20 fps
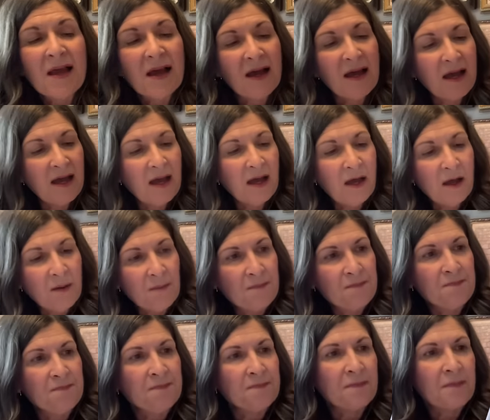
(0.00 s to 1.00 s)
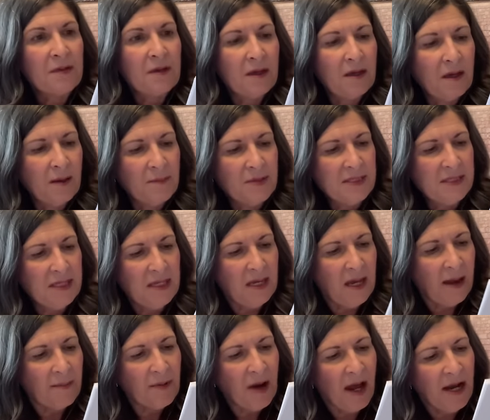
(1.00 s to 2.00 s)
Um, I'm
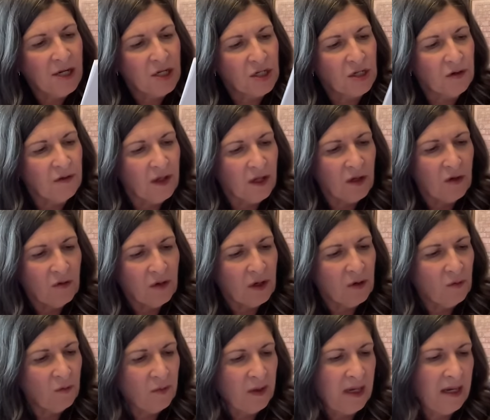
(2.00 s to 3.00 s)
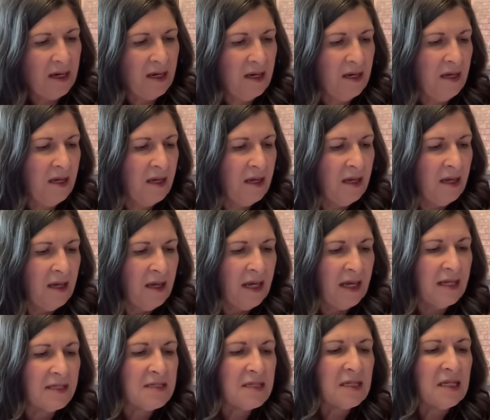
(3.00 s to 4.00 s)
seeing, I'm not sure that you can read.
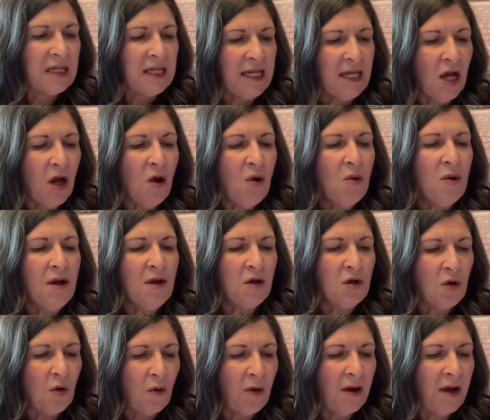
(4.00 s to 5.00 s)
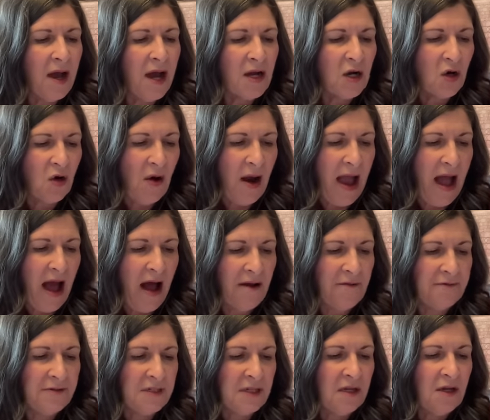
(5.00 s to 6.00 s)
It's Leo Nora
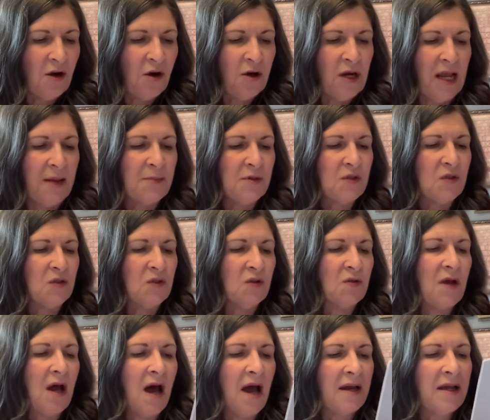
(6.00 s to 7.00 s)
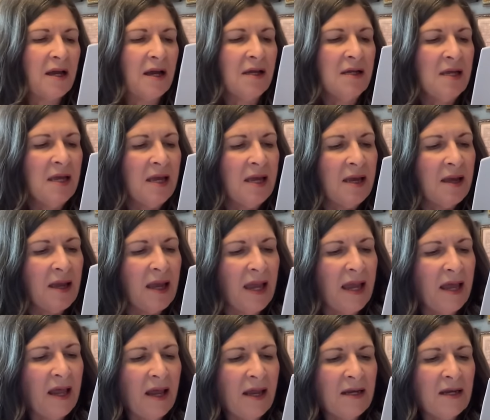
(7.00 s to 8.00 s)
Craft. Her name is Donata
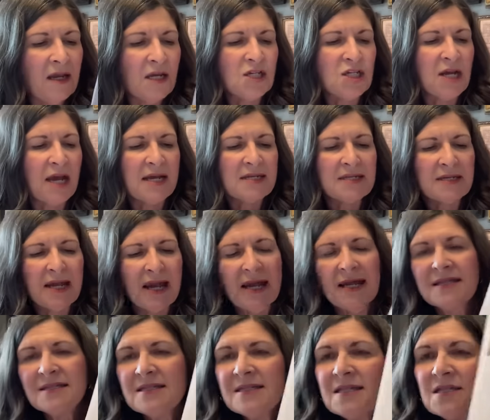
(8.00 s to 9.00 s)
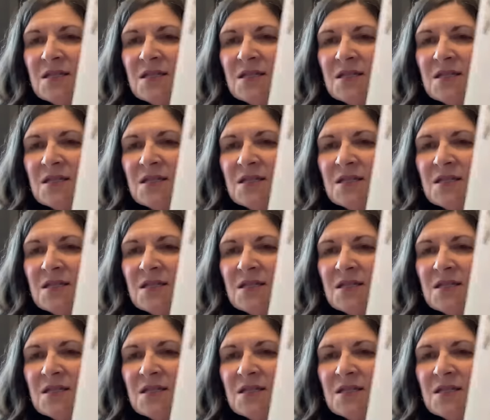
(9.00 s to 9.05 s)
and she has an Etsy